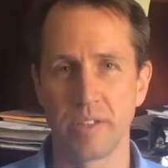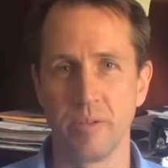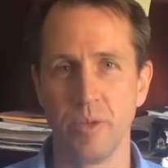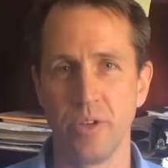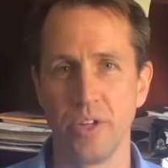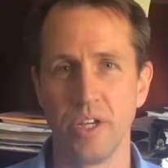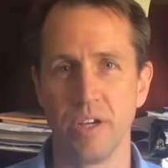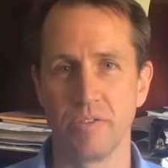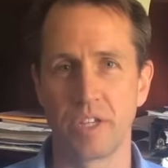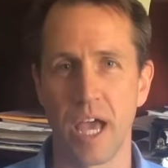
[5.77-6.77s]
the
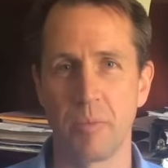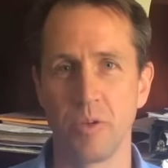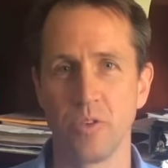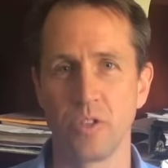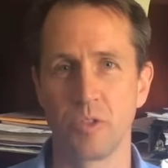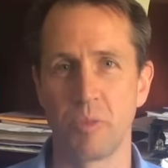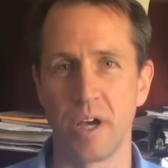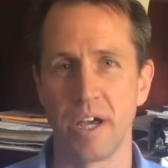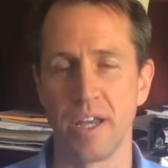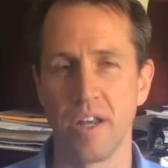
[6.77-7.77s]
possibility of scapular
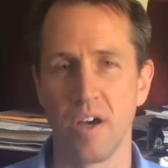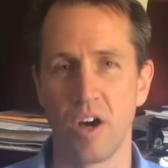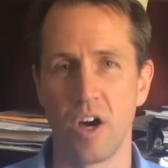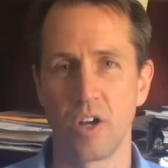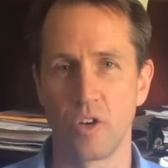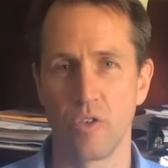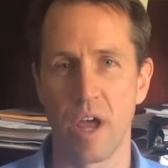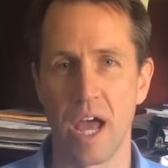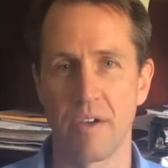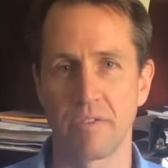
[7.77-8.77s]
spine
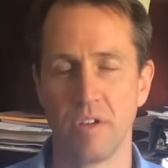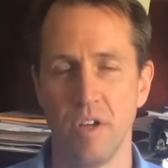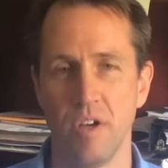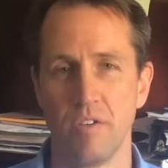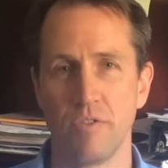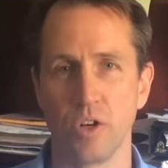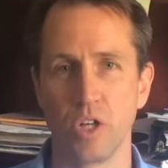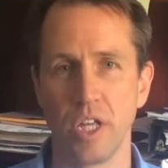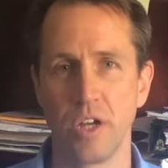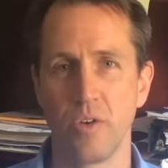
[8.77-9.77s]
autograft
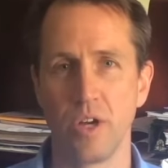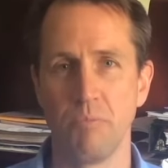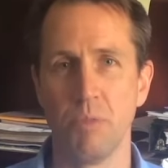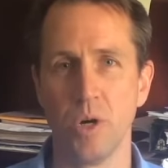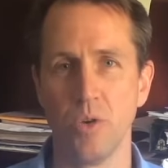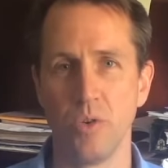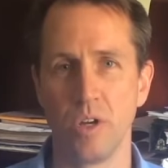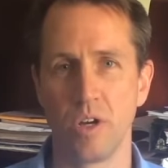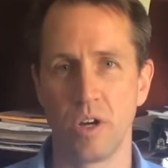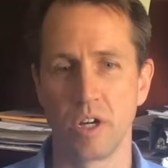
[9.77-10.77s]
for glenoid
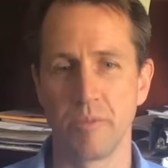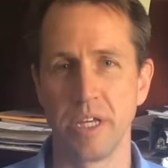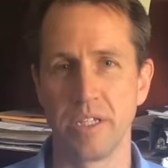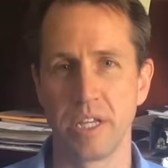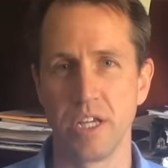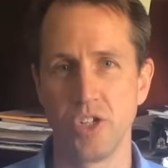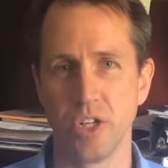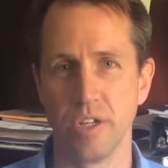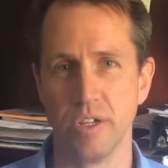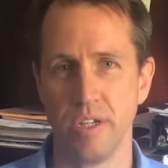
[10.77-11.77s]
bone
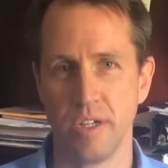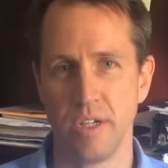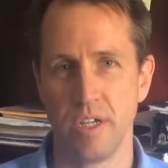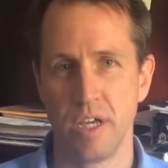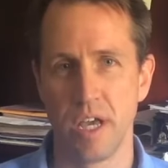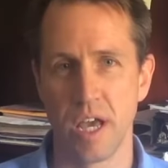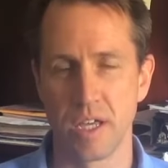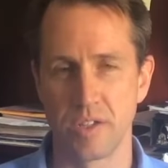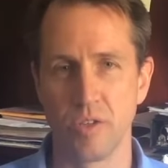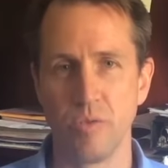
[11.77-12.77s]
augmentation.
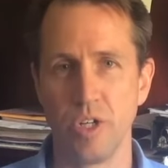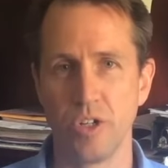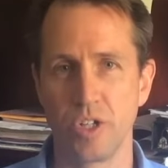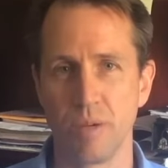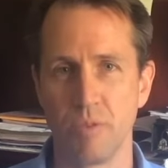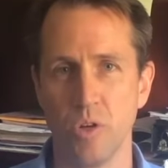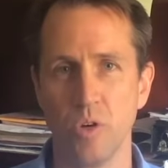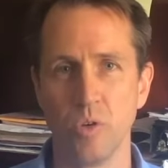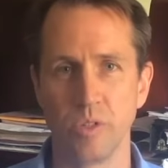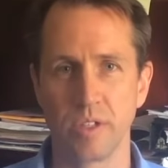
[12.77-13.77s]
As the
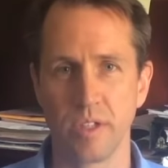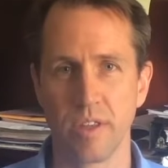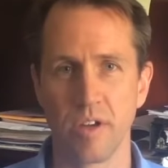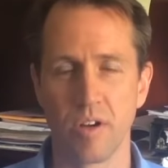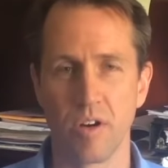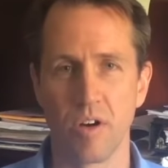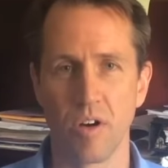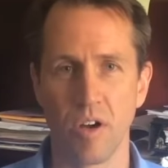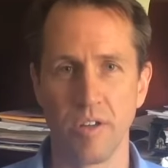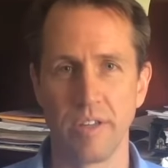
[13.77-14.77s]
readership knows, there
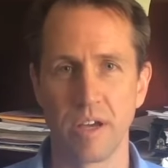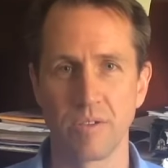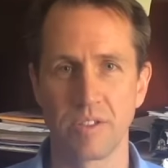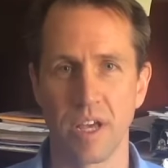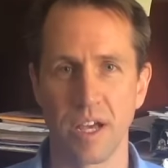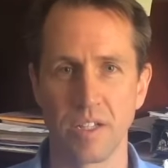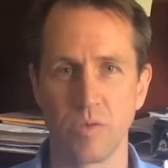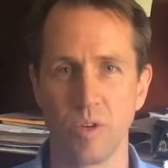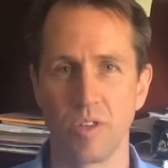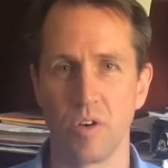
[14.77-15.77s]
are
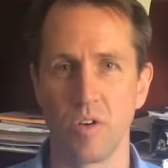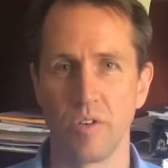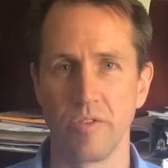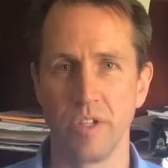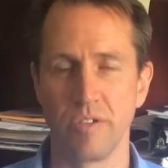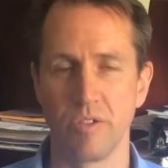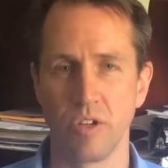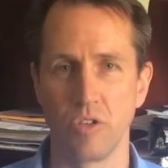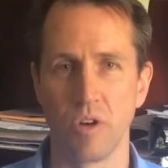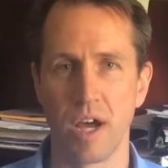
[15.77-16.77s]
downsides with all of the
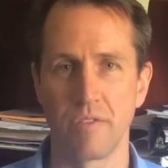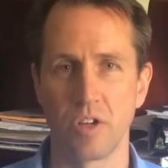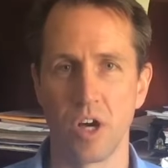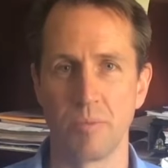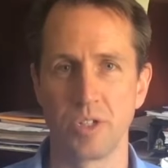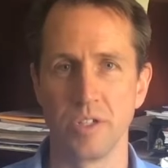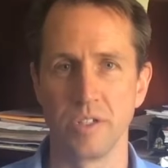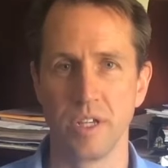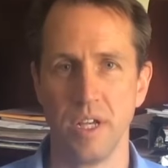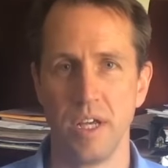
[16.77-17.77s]
different graft
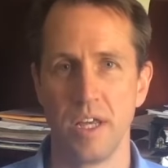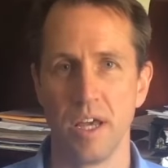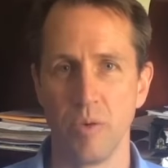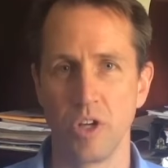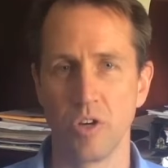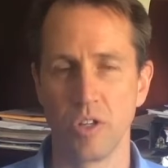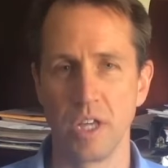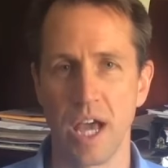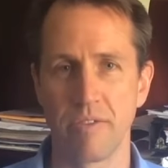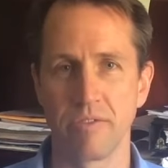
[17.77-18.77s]
options that we
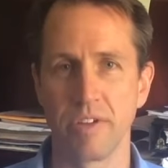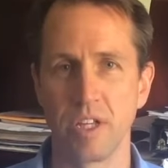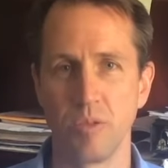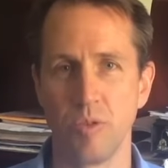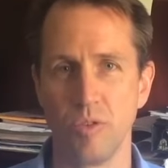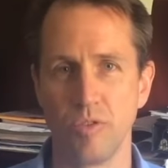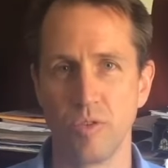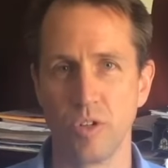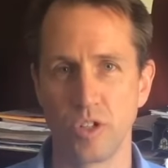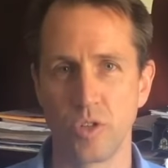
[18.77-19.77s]
currently have
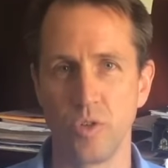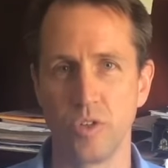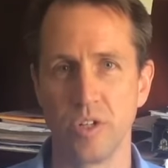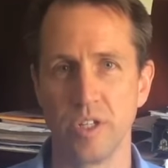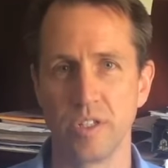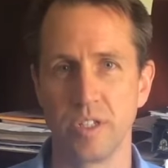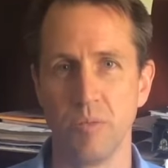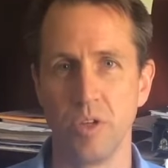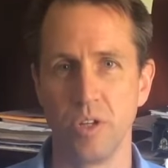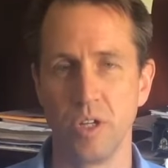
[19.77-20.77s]
available for shoulder
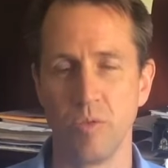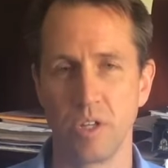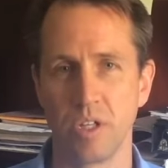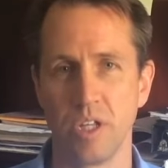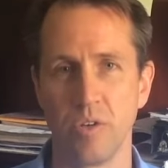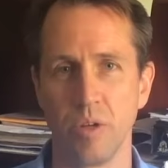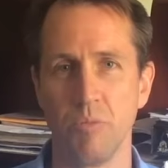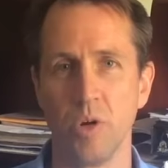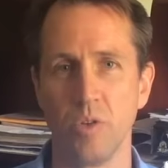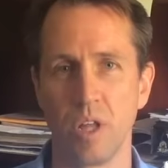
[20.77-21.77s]
instability with
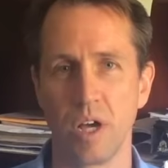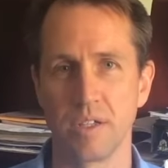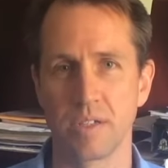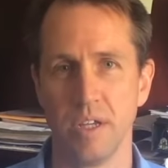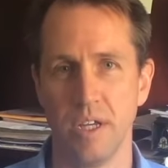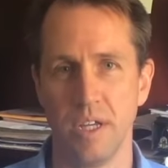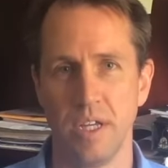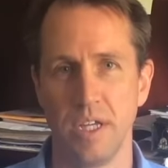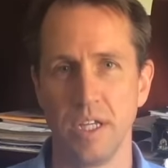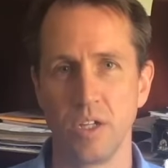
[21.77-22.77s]
glenoid bone loss,
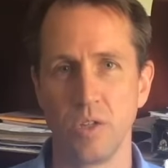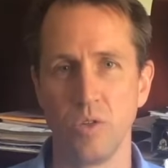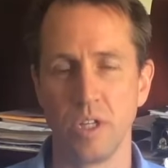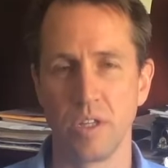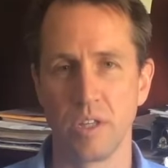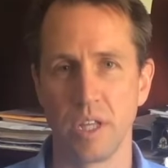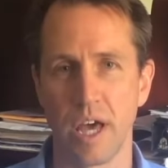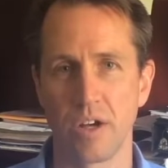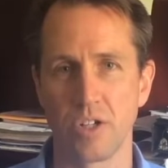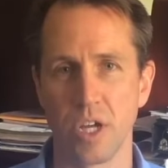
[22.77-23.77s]
including
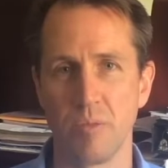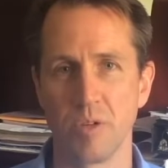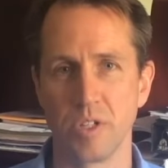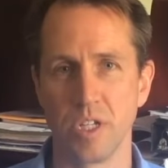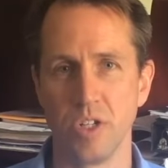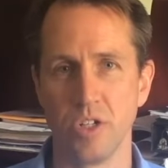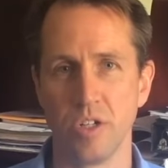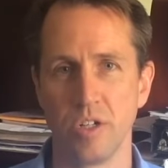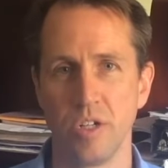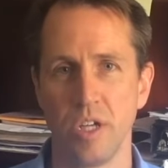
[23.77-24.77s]
the Latarjet
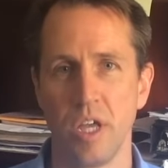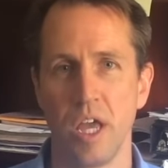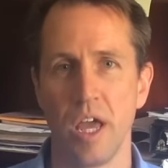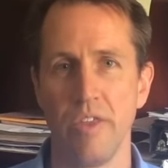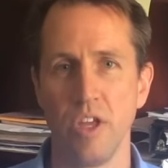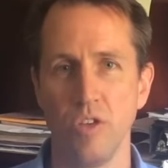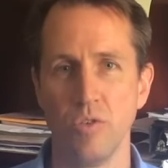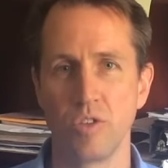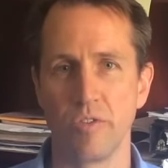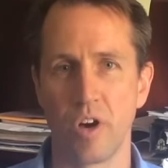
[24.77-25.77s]
procedure and
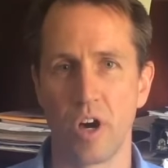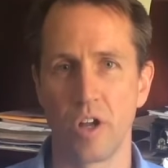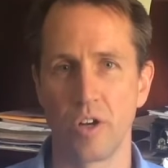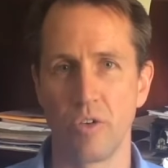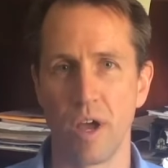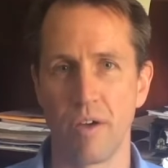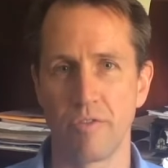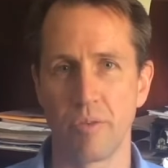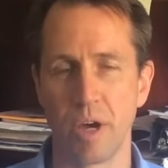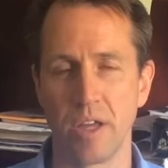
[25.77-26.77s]
then use of
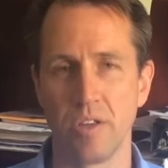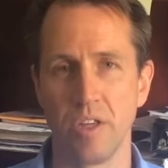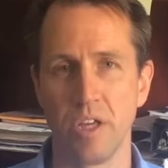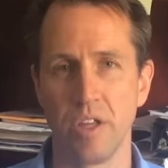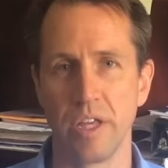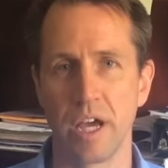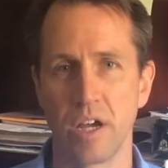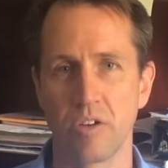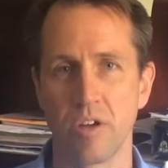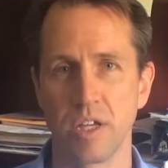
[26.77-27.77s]
autograft from either the
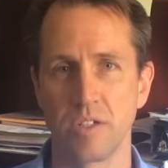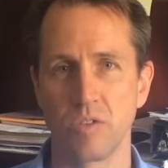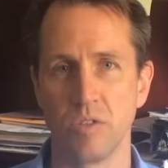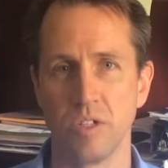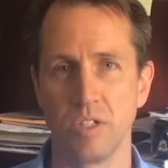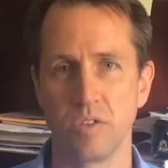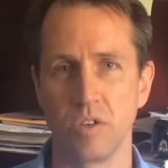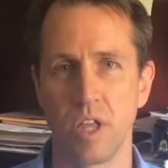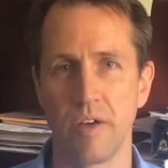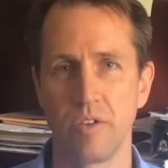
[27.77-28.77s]
iliac crest or
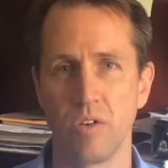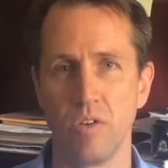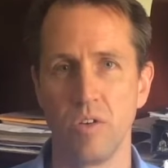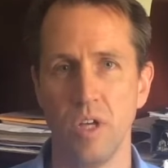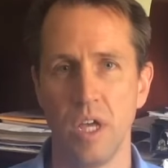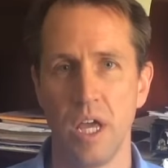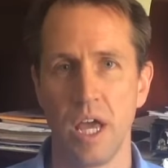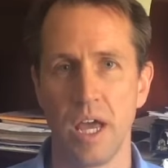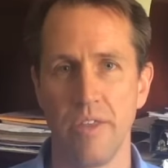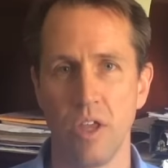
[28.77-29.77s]
distal clavicle,
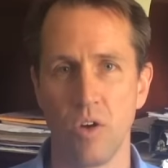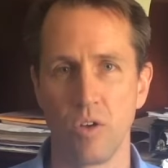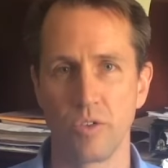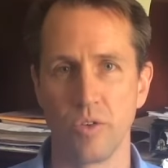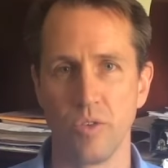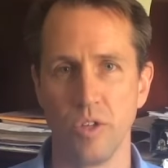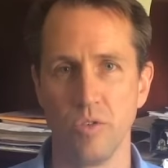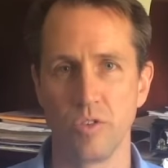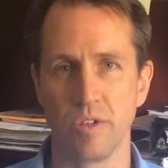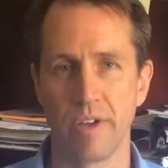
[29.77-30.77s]
and then also
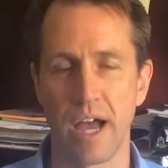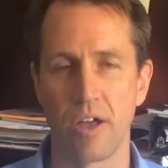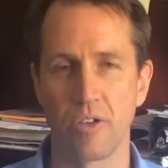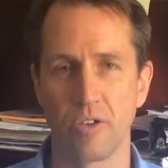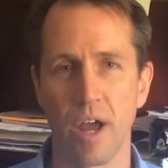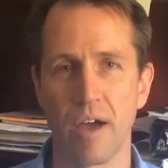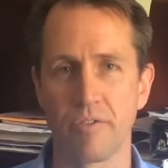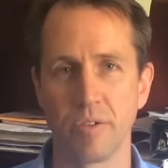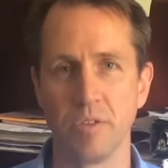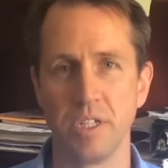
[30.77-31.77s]
the use of
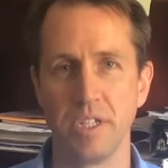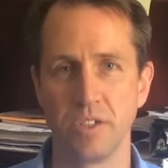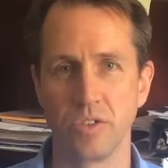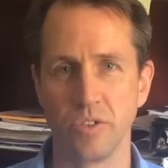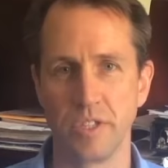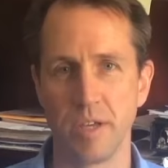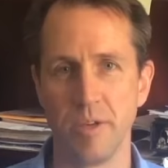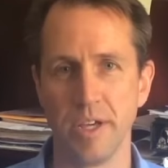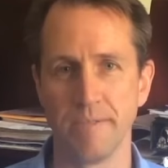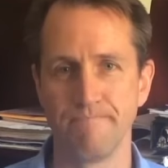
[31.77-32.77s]
allograft from the distal
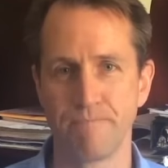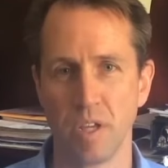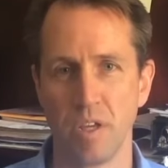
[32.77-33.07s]
tibia.